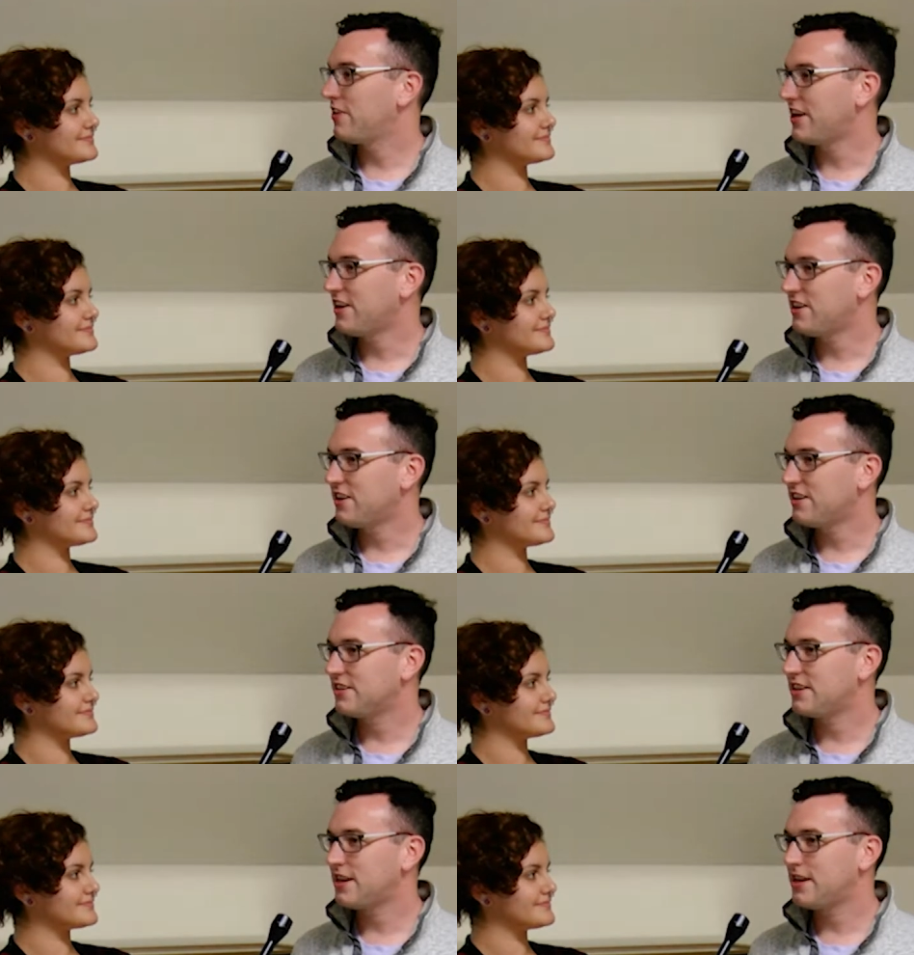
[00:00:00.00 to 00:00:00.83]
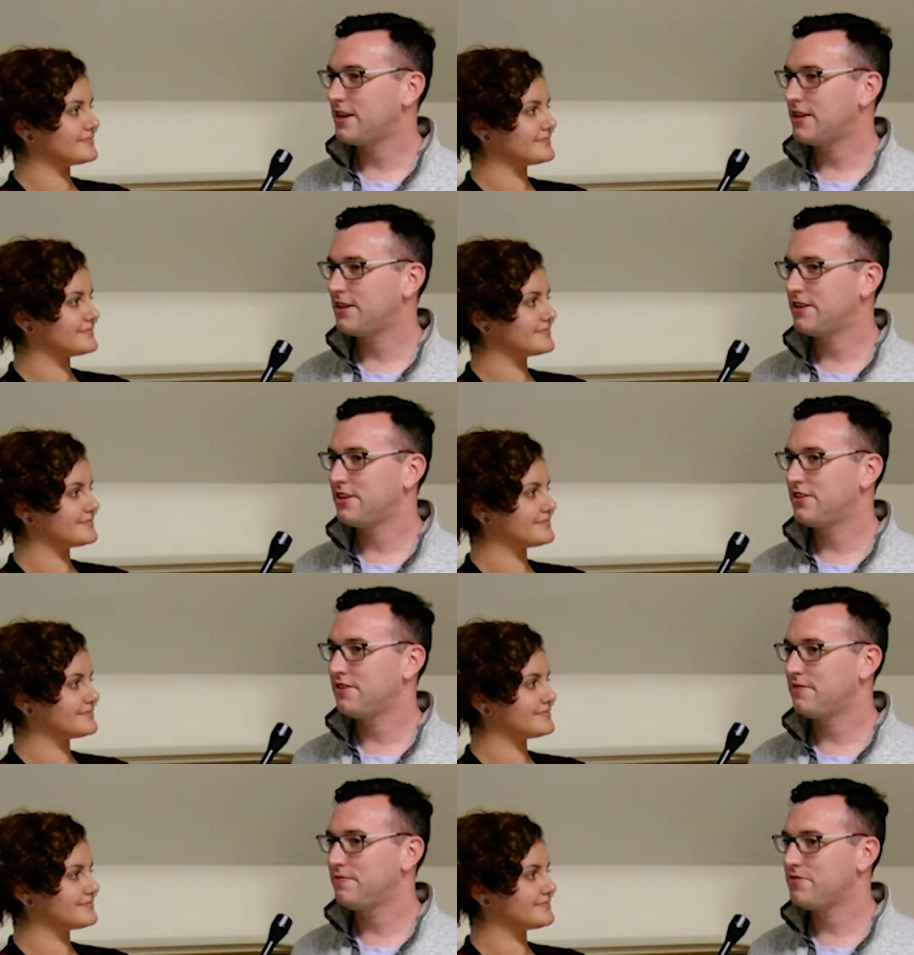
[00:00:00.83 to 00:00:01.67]
Speaker 1: theater and uh, the
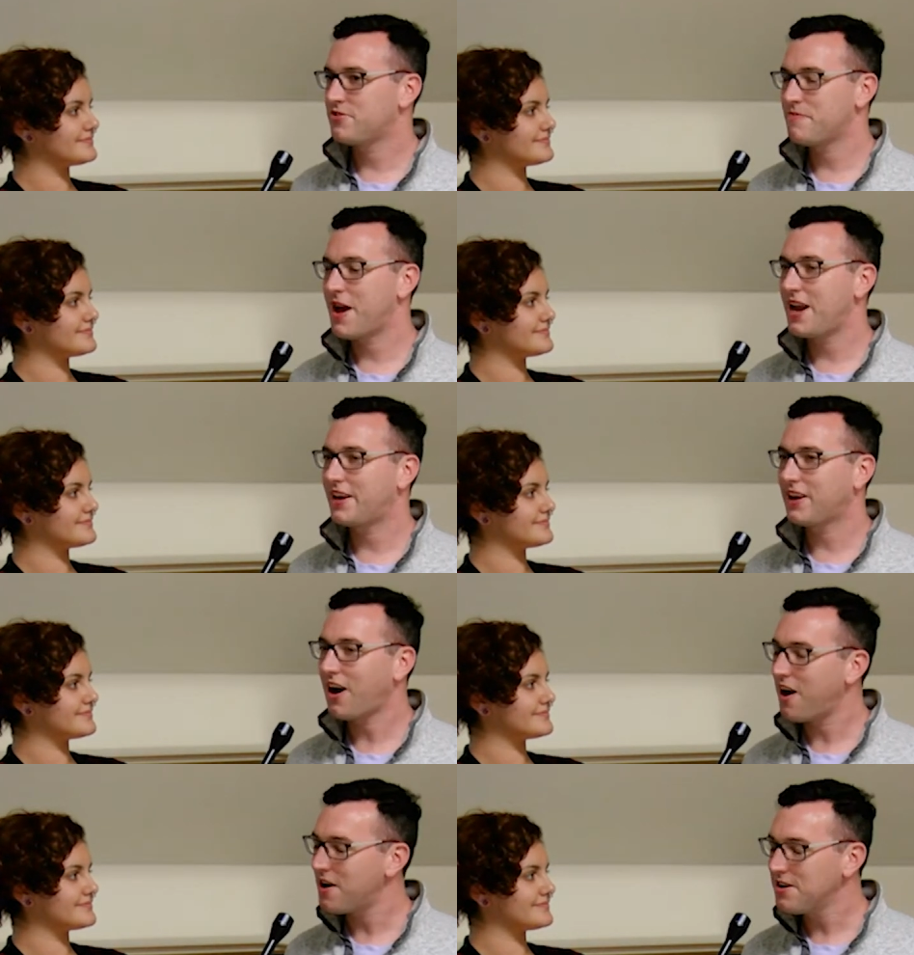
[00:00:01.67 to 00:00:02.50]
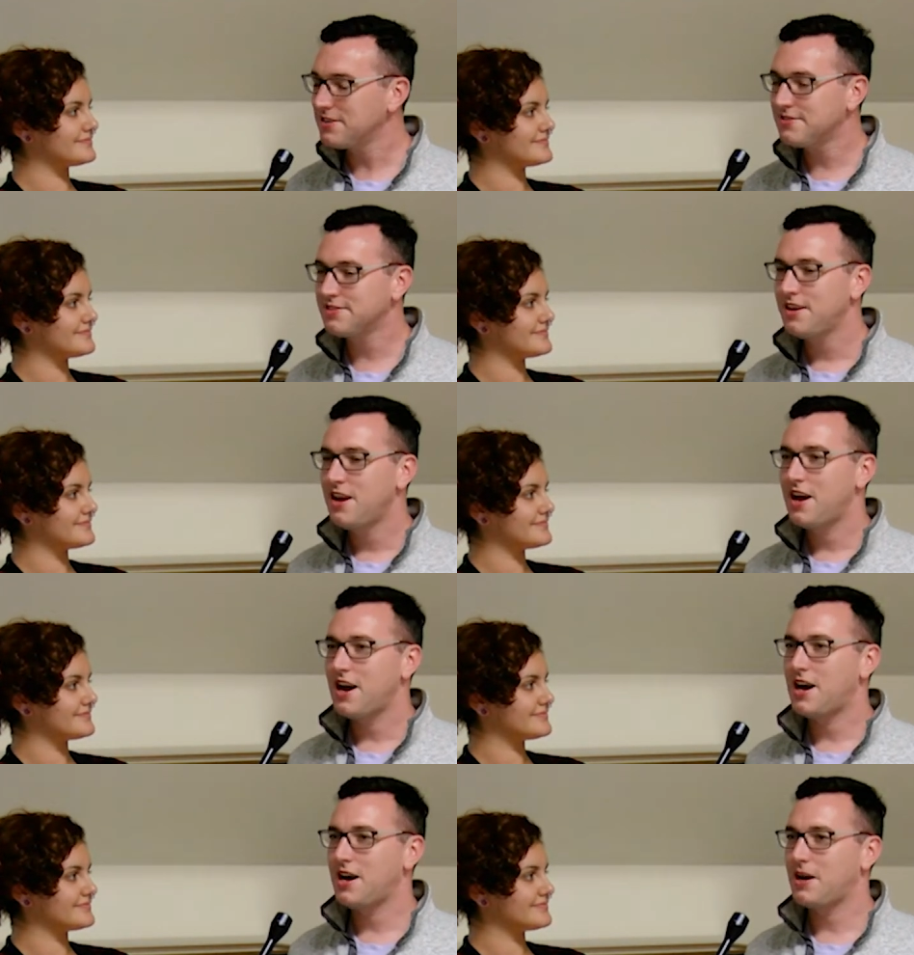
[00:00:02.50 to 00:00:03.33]
dramatic arts.
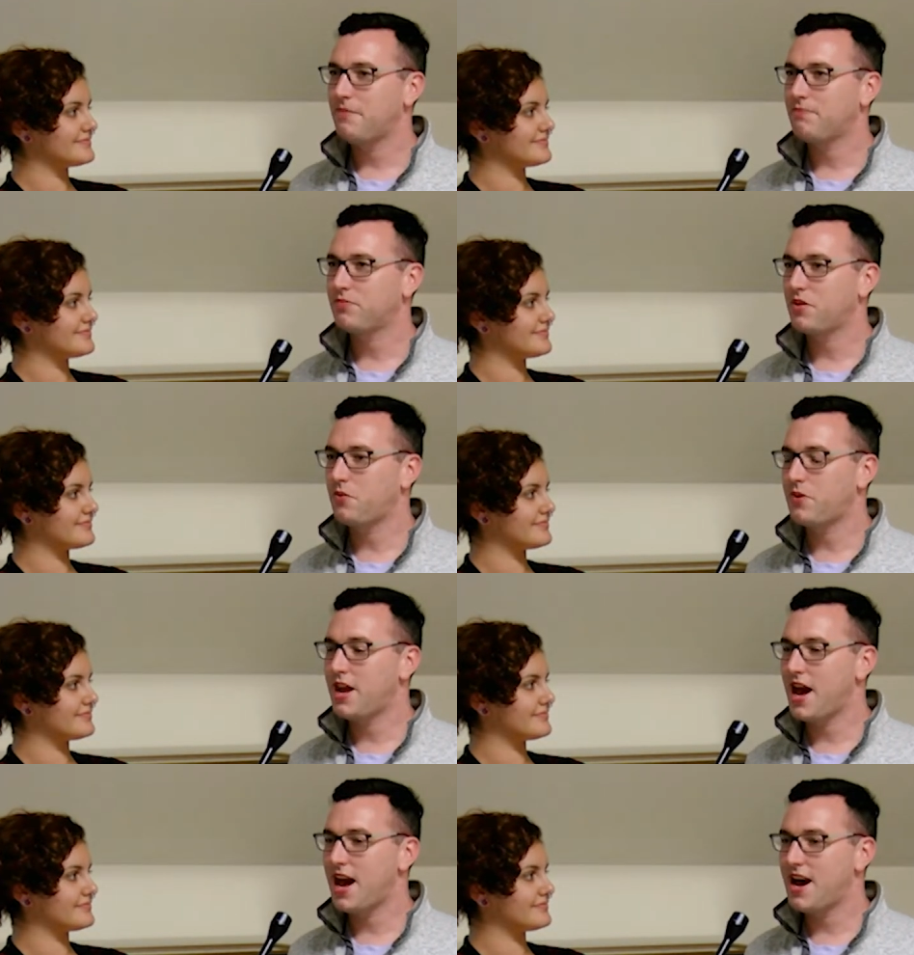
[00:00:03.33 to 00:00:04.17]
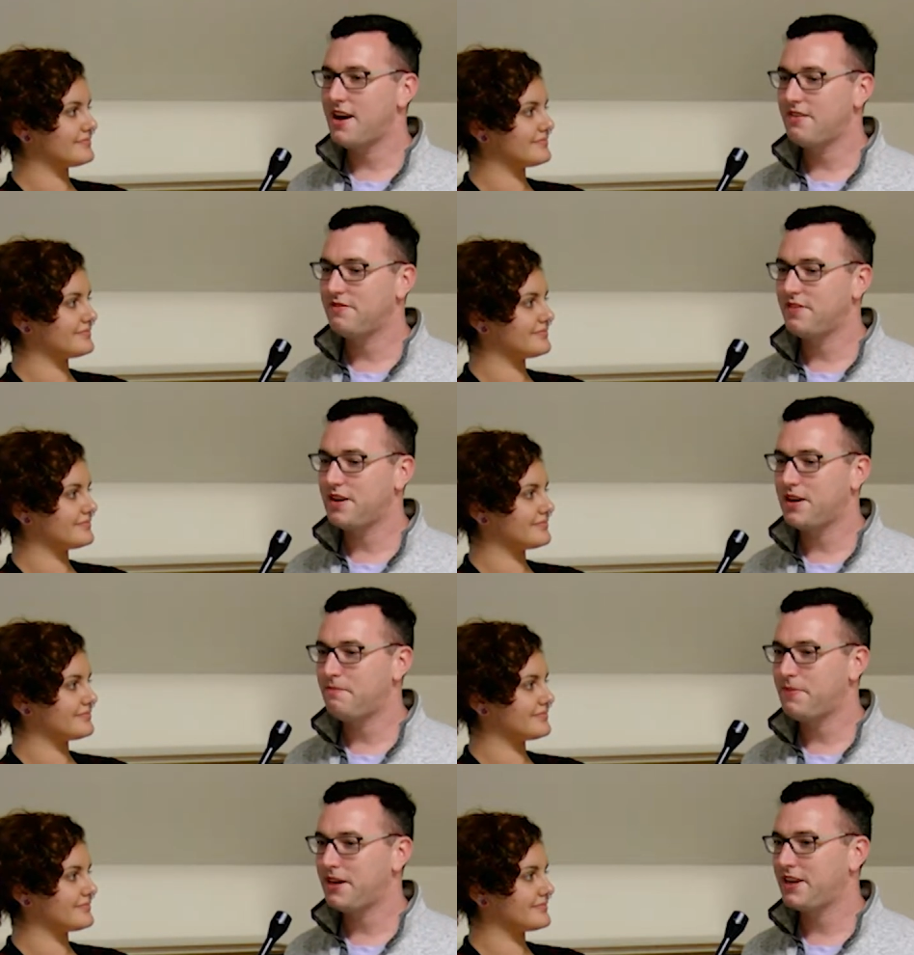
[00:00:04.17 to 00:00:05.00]
Um, we have uh,
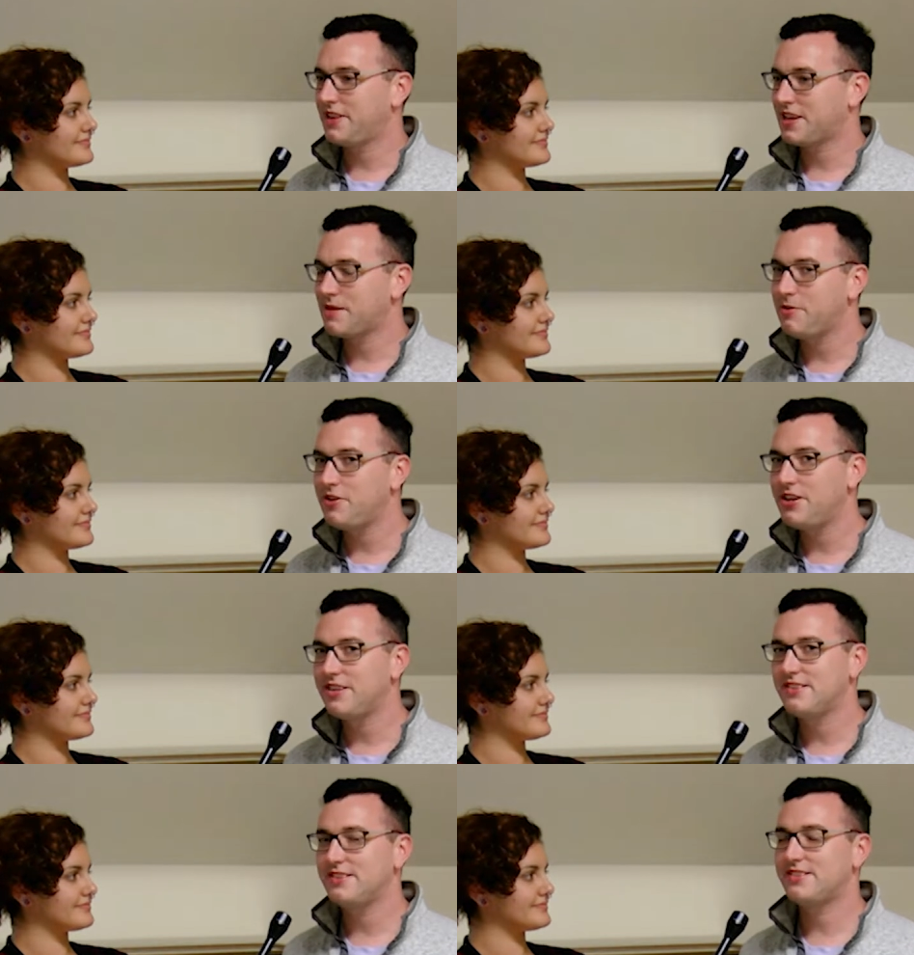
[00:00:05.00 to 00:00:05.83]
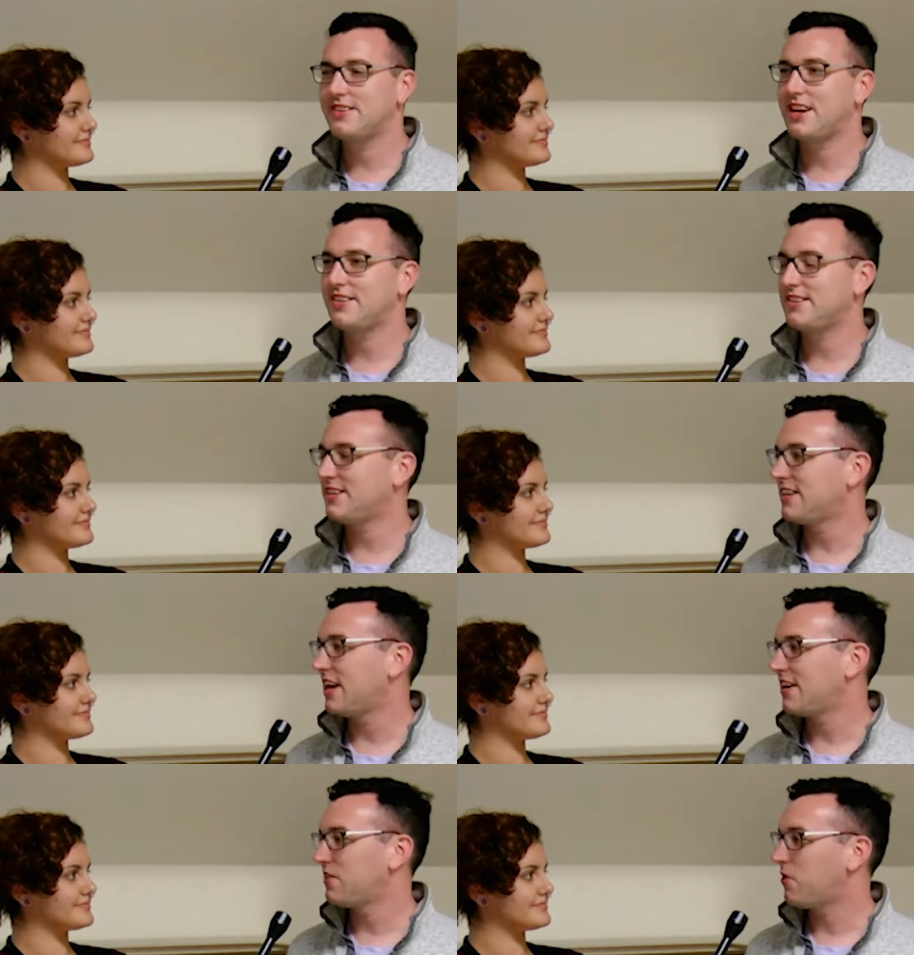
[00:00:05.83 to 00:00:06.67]
been in the community since
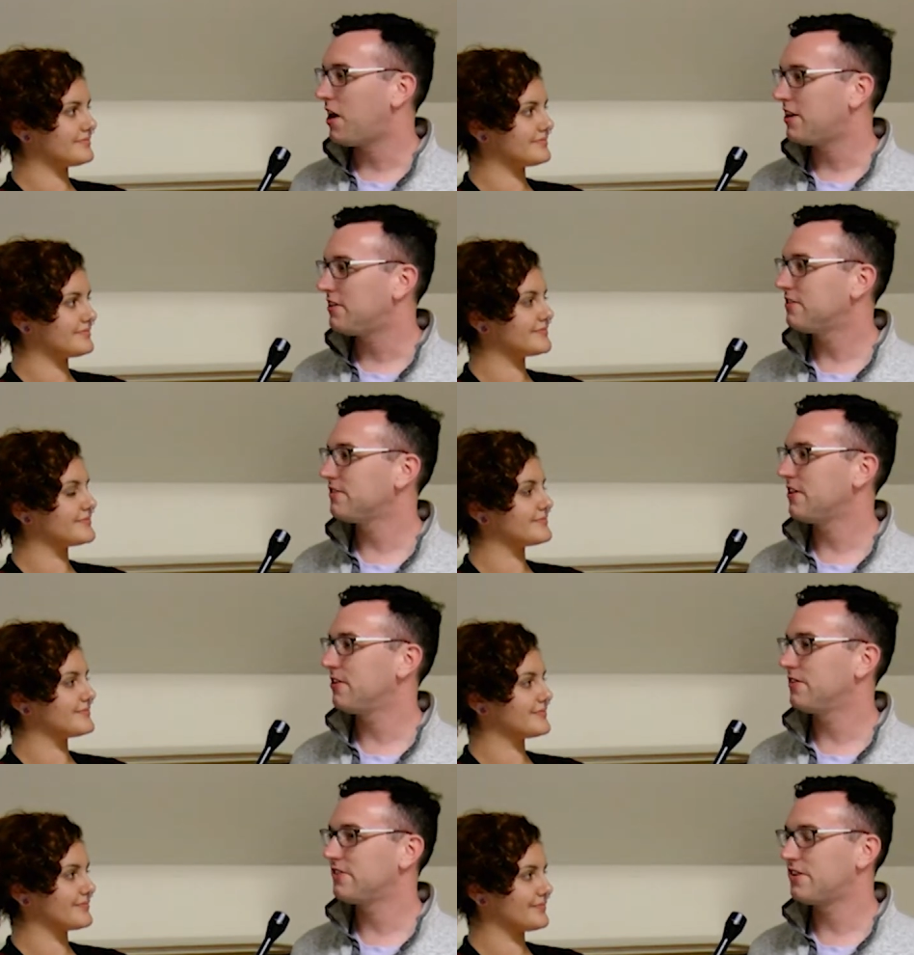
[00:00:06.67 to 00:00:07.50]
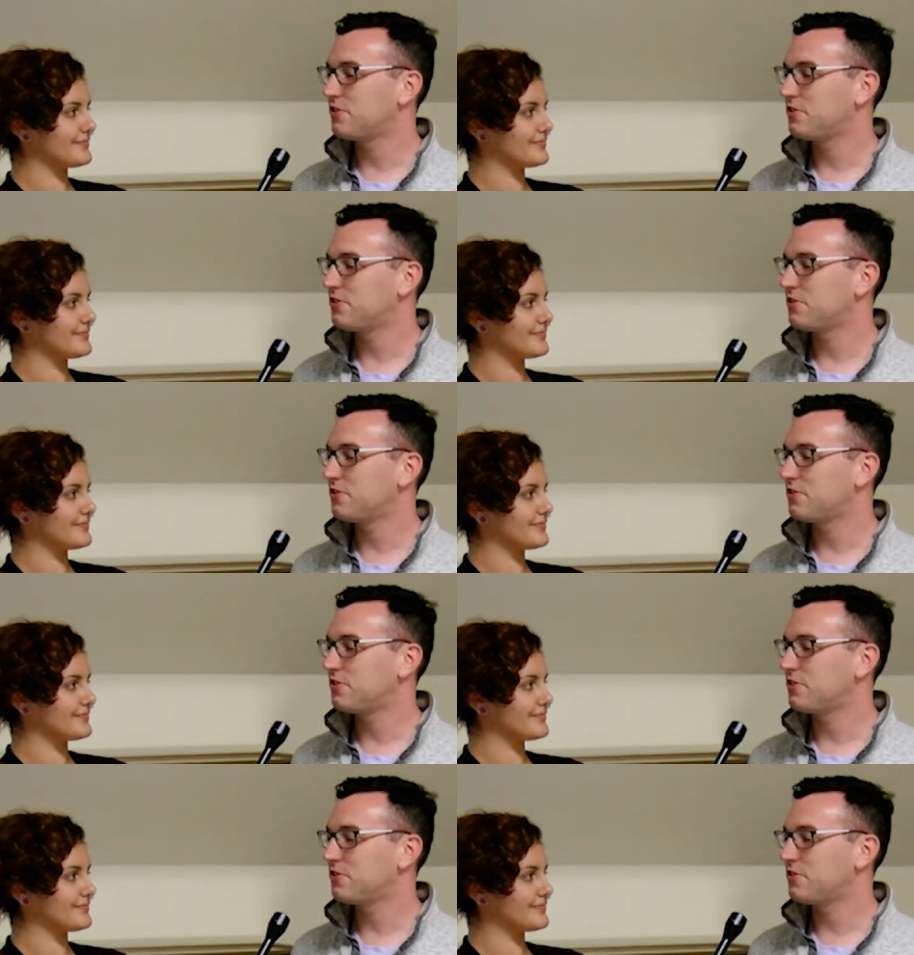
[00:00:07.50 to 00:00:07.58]
1991, so it's our